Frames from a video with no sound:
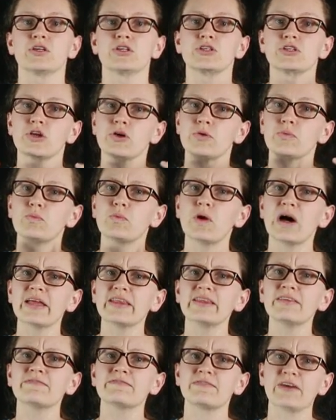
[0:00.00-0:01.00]
So
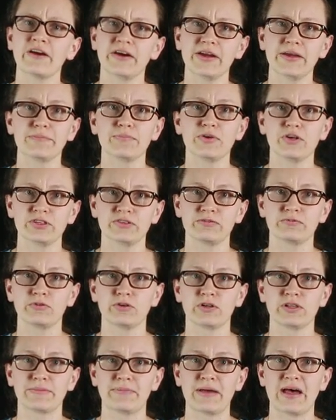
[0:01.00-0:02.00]
one very important
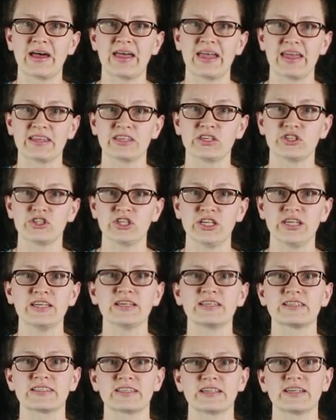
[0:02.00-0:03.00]
rule about energy
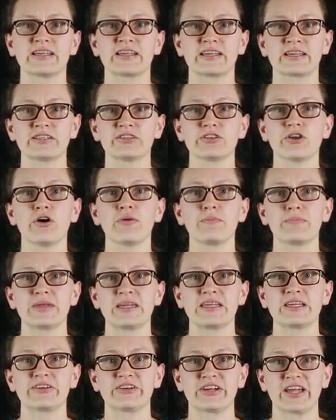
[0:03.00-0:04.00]
is that it cannot
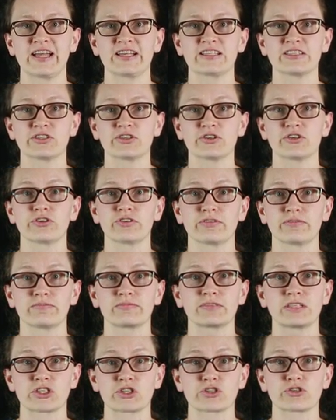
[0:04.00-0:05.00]
be created or
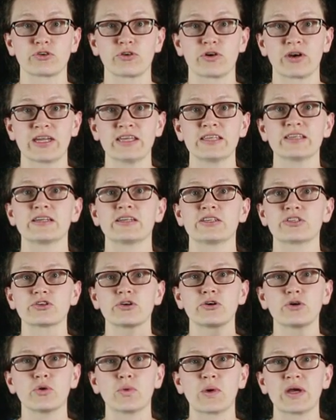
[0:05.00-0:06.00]
destroyed, it's
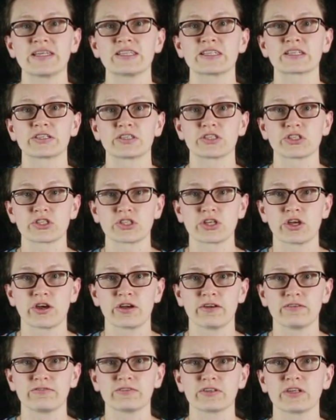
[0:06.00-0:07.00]
always
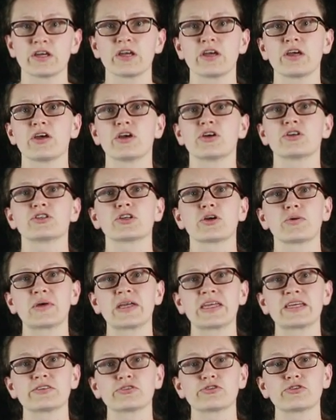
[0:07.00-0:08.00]
conserved. So
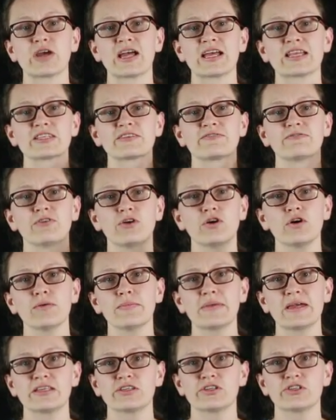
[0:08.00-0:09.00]
we can
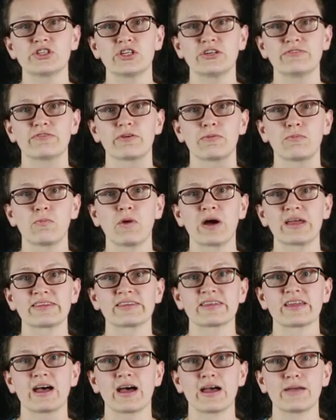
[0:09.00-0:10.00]
transform energy from
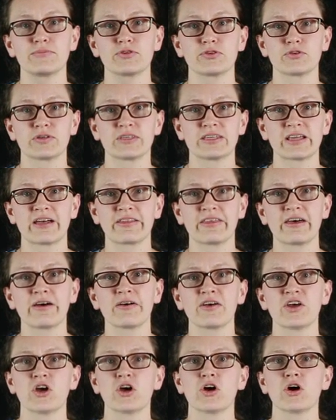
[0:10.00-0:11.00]
one type to
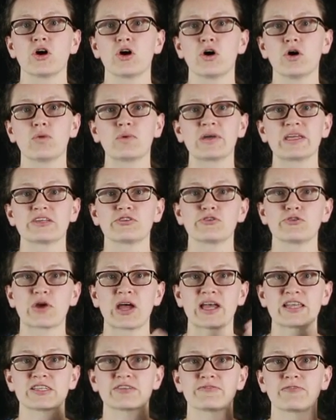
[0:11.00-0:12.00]
another, or we can
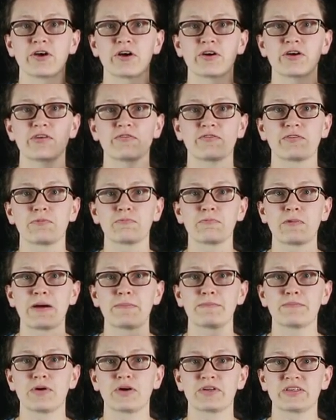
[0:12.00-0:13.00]
transfer it from
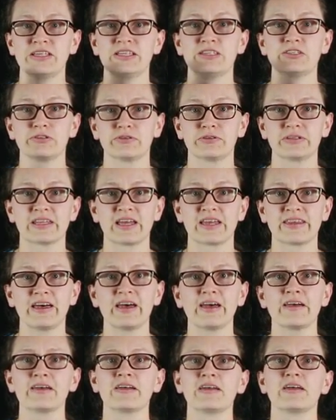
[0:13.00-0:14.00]
one body to
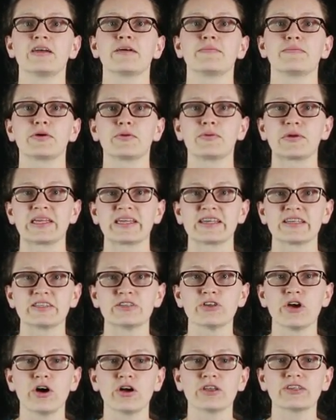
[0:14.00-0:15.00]
another, but we
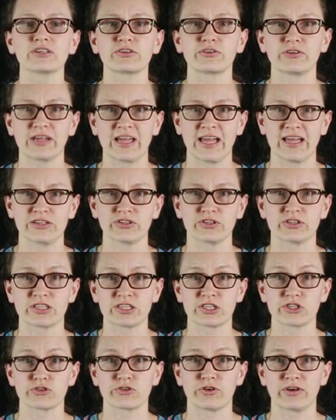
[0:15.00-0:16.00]
cannot create or
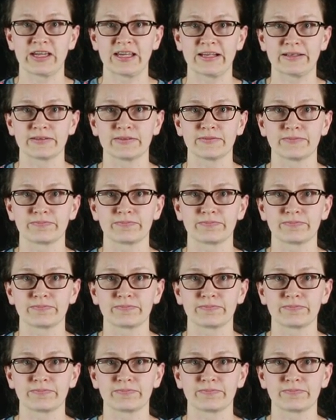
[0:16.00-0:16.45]
destroy it.